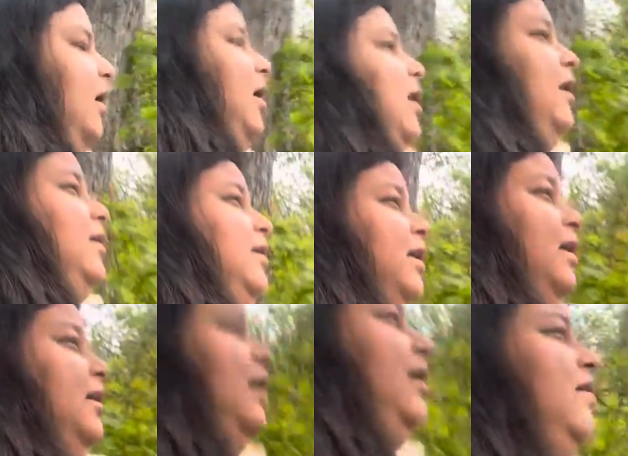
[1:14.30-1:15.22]
and
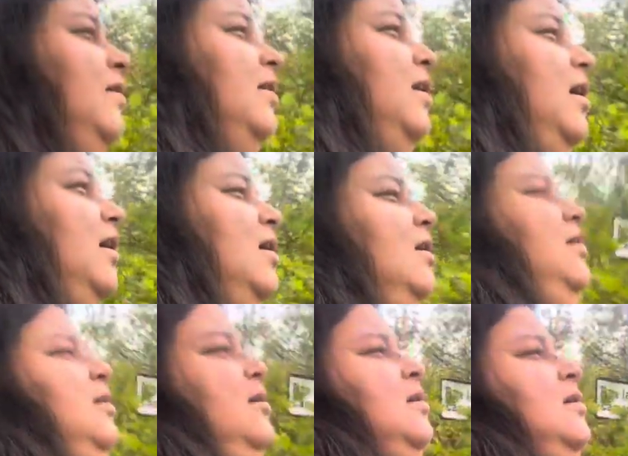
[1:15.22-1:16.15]
then after that
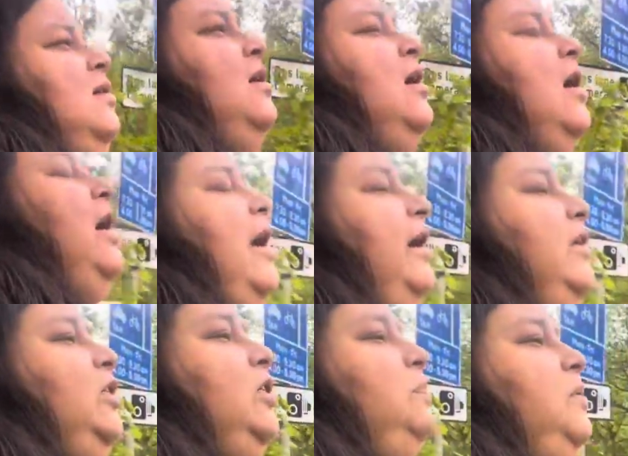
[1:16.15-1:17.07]
I
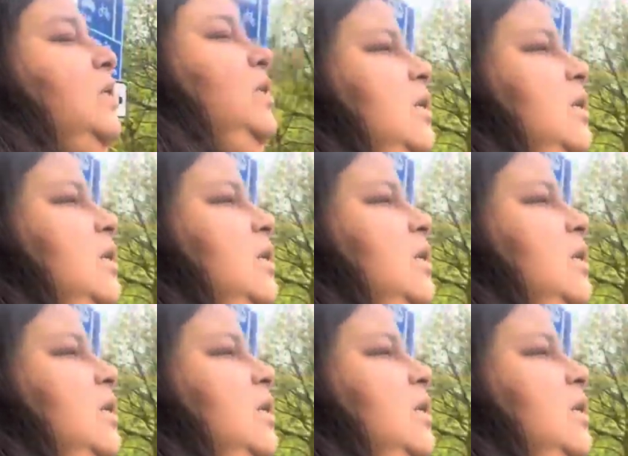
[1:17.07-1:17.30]
should be